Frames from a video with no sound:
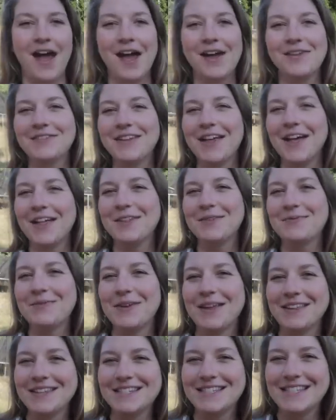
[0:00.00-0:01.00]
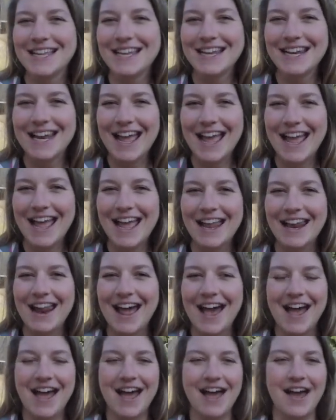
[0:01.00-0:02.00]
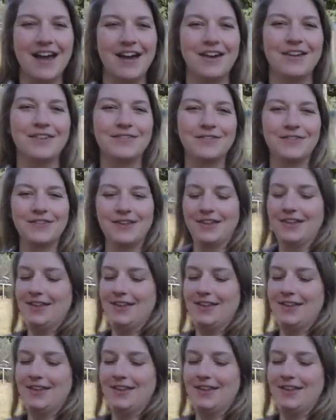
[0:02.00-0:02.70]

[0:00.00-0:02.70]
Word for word: I'm Kelly Brotherton and I have